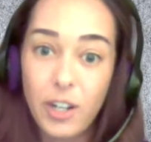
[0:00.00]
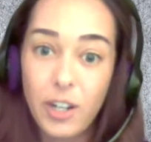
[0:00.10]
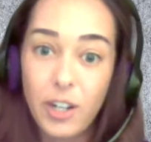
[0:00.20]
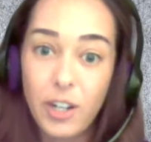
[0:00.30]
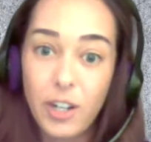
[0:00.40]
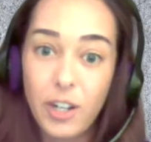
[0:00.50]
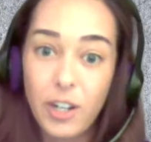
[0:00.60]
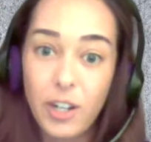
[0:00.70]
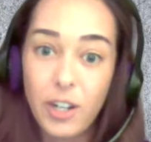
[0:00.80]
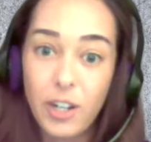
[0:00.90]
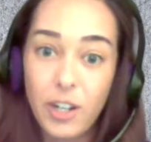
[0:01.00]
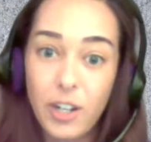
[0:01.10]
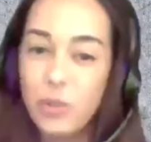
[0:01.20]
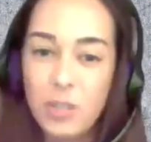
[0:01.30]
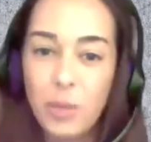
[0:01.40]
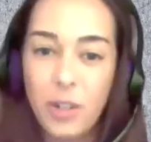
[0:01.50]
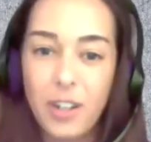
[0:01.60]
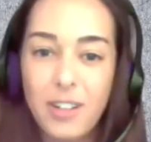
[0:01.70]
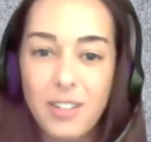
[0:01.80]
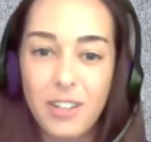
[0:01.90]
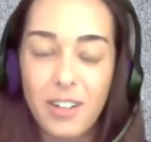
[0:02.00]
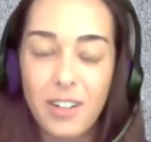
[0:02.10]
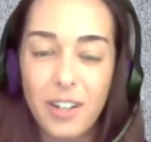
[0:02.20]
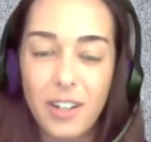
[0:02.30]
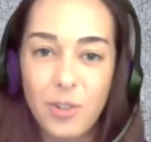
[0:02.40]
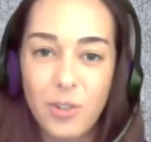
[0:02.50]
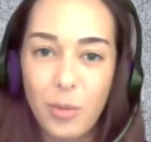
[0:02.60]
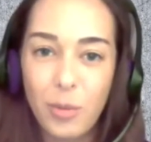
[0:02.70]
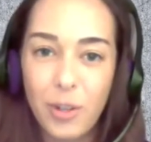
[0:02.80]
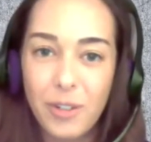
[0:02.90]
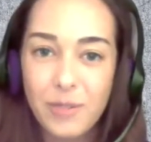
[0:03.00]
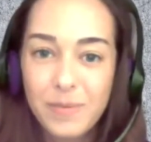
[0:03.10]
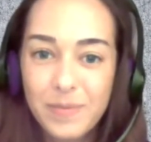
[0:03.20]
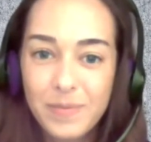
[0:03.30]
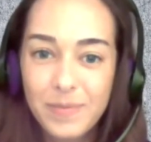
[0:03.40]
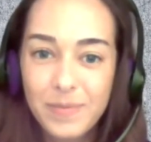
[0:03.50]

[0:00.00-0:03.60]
I didn't get that emotional experience in that last tournament.